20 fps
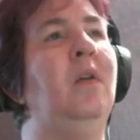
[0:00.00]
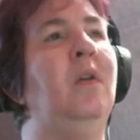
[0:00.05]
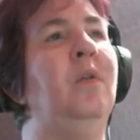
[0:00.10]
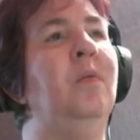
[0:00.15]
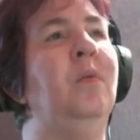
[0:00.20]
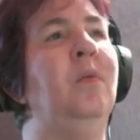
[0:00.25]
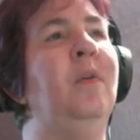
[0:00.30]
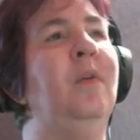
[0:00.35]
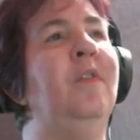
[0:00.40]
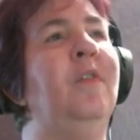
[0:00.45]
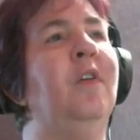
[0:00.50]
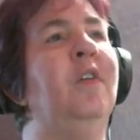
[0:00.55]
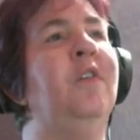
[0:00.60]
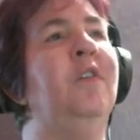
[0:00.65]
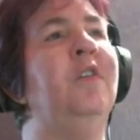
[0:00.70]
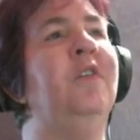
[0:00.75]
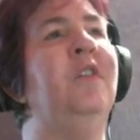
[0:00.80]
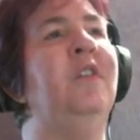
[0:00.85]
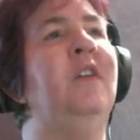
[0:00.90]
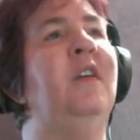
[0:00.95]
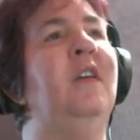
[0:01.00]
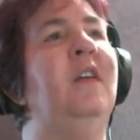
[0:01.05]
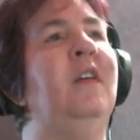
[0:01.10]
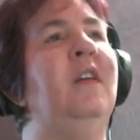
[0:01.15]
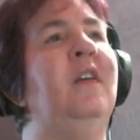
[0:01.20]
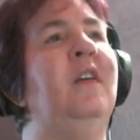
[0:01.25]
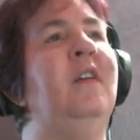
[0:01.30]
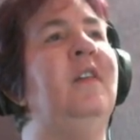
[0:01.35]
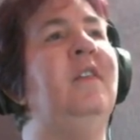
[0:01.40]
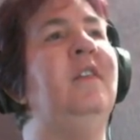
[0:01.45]
Reverse,
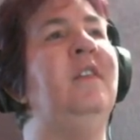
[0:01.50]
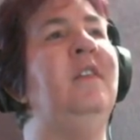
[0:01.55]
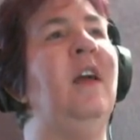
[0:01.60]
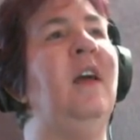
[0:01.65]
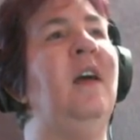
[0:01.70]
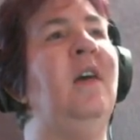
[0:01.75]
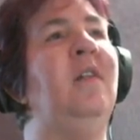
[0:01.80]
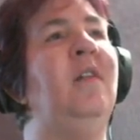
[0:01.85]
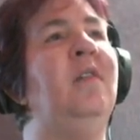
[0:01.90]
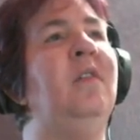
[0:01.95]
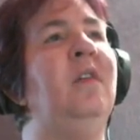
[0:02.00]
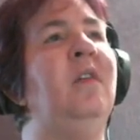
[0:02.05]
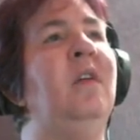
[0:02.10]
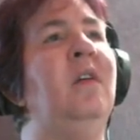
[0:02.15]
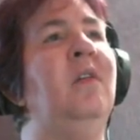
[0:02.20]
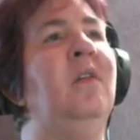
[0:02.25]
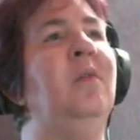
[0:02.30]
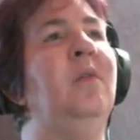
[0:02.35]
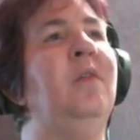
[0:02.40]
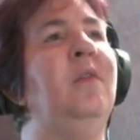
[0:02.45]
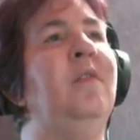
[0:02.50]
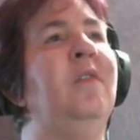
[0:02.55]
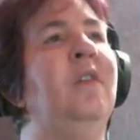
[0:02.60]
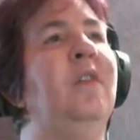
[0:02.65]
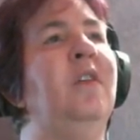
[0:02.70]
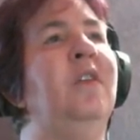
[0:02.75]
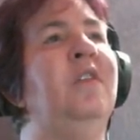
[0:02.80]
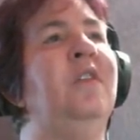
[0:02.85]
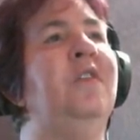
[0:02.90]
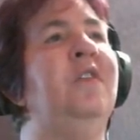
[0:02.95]
down,
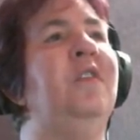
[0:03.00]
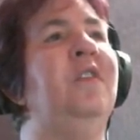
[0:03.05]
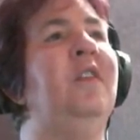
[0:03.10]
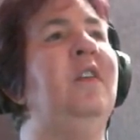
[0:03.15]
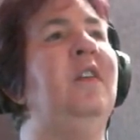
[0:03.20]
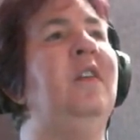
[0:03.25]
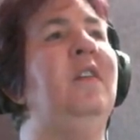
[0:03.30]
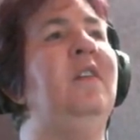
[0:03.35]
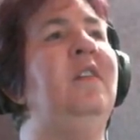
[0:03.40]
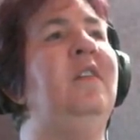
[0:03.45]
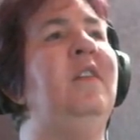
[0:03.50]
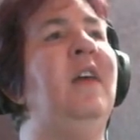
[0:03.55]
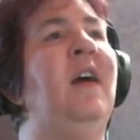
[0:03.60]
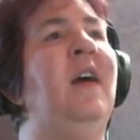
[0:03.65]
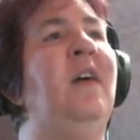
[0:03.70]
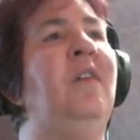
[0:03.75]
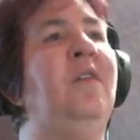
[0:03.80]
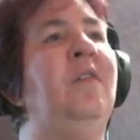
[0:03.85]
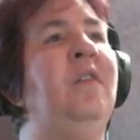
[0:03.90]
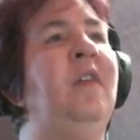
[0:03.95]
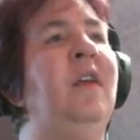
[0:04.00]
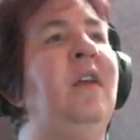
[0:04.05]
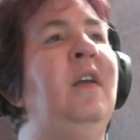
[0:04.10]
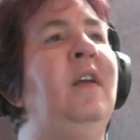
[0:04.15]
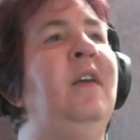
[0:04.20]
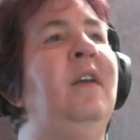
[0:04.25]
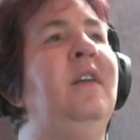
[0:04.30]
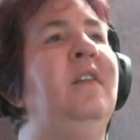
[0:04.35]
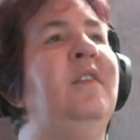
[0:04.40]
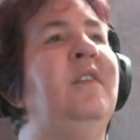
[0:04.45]
reverse, down.
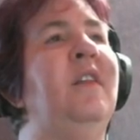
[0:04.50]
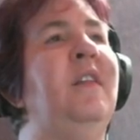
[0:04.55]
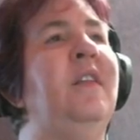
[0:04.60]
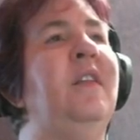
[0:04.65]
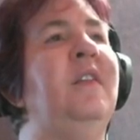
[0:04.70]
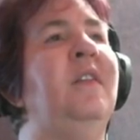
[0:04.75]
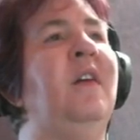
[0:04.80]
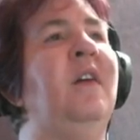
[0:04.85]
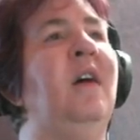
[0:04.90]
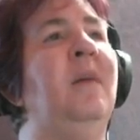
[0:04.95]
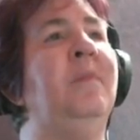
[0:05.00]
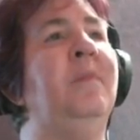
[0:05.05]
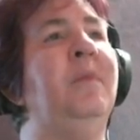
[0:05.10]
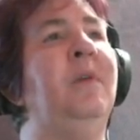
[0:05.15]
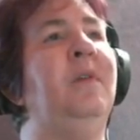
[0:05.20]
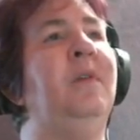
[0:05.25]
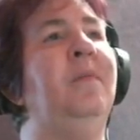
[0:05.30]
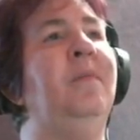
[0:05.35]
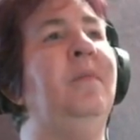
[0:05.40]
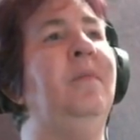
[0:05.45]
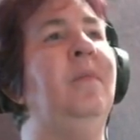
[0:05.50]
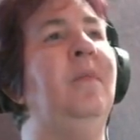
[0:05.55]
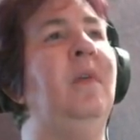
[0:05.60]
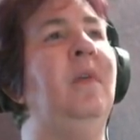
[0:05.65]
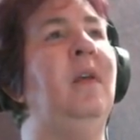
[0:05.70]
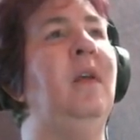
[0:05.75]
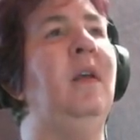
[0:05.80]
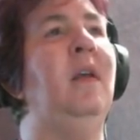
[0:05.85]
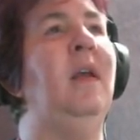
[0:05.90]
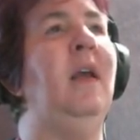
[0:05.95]
Set the top
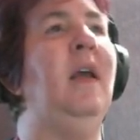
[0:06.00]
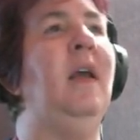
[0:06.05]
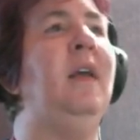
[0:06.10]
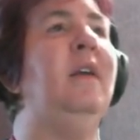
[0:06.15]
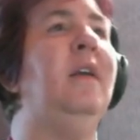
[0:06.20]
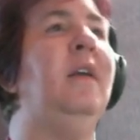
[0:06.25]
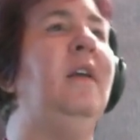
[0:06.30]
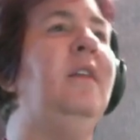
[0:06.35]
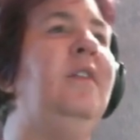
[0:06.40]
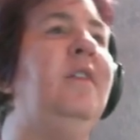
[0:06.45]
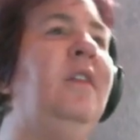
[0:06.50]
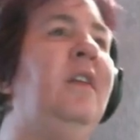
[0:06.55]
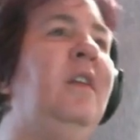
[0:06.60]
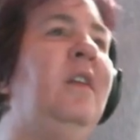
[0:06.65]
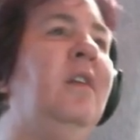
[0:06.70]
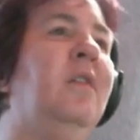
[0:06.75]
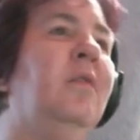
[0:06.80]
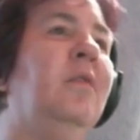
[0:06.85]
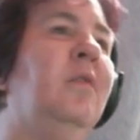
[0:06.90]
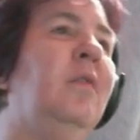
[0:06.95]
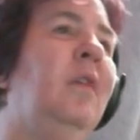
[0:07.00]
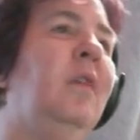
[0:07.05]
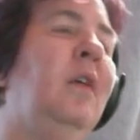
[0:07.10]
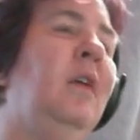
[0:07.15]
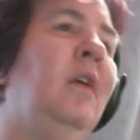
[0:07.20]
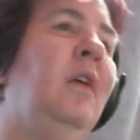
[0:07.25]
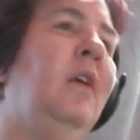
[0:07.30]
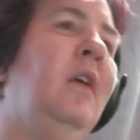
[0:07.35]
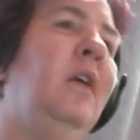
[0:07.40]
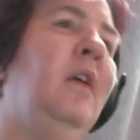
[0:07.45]
and continue.
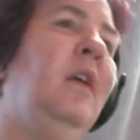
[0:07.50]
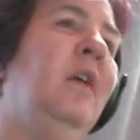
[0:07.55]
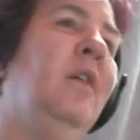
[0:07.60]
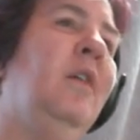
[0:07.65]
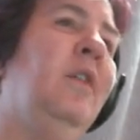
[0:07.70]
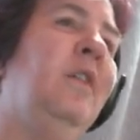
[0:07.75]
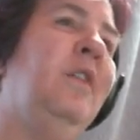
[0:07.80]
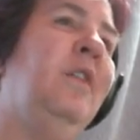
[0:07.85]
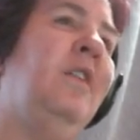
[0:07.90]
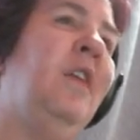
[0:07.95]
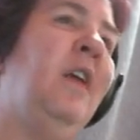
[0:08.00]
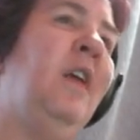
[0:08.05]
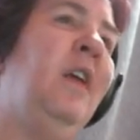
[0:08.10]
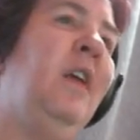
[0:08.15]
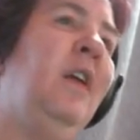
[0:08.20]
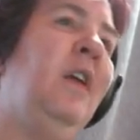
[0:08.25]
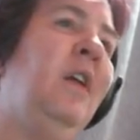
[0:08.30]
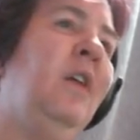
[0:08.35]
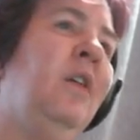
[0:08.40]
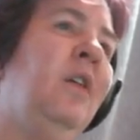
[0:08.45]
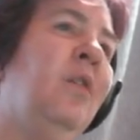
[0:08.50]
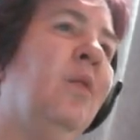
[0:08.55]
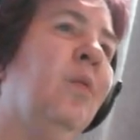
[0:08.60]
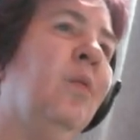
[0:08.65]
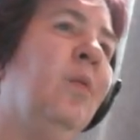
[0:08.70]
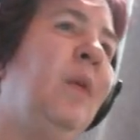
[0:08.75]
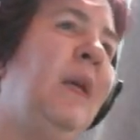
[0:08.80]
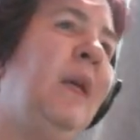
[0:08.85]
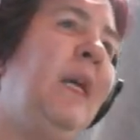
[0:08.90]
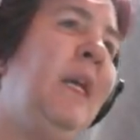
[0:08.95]
Here is a
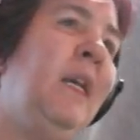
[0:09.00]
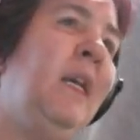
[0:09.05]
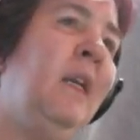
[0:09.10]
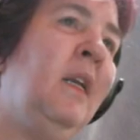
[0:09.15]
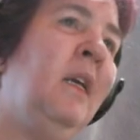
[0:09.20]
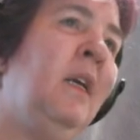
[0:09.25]
green.